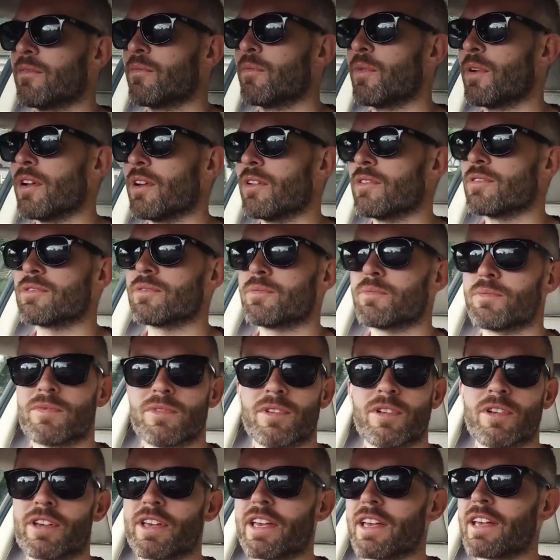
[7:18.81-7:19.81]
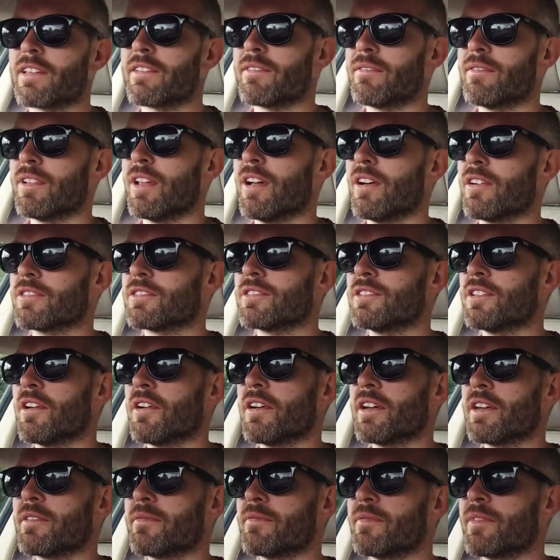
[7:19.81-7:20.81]
when I was looking last
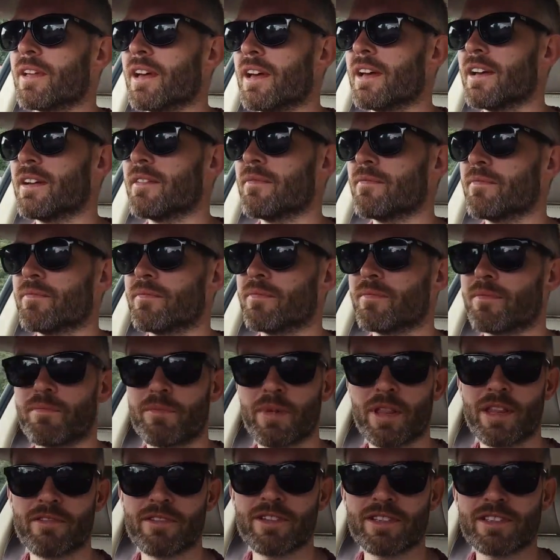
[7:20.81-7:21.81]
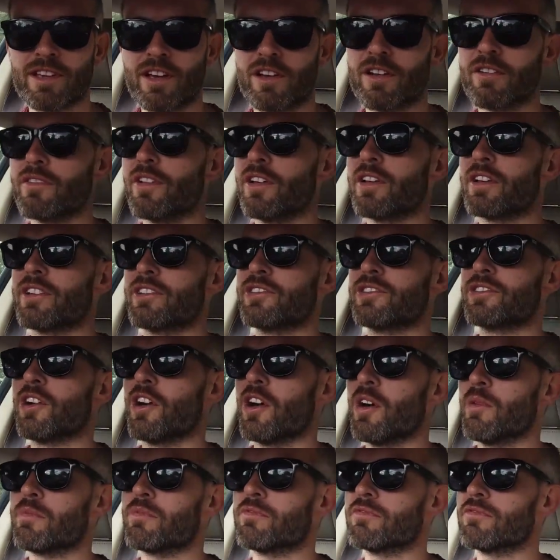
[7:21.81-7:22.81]
night, but there is kind of like a
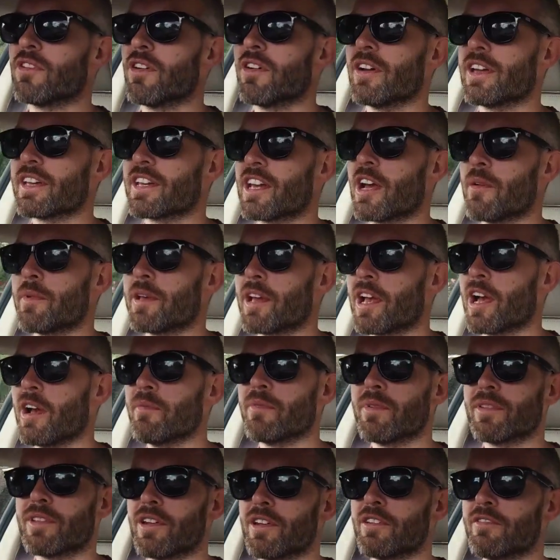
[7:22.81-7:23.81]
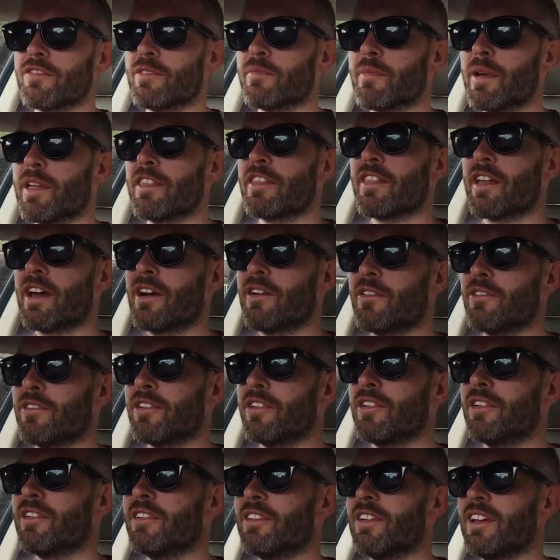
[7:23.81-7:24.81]
sharp right coming up. I don't know if you meant that or
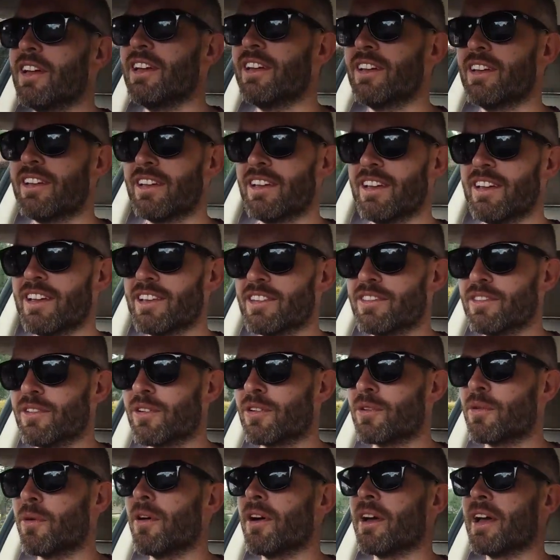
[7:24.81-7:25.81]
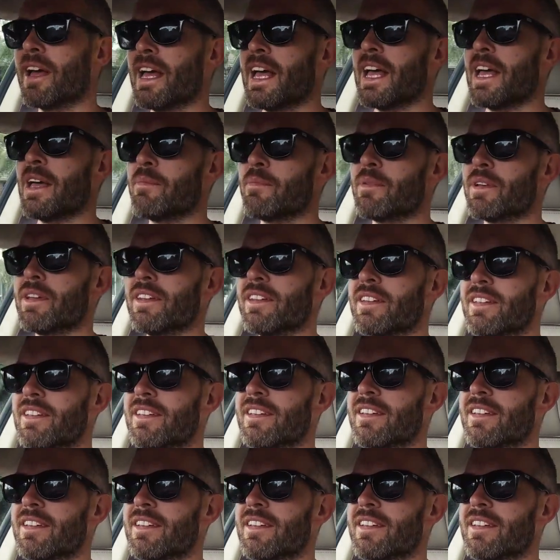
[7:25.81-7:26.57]
not. Not quite a hairpin.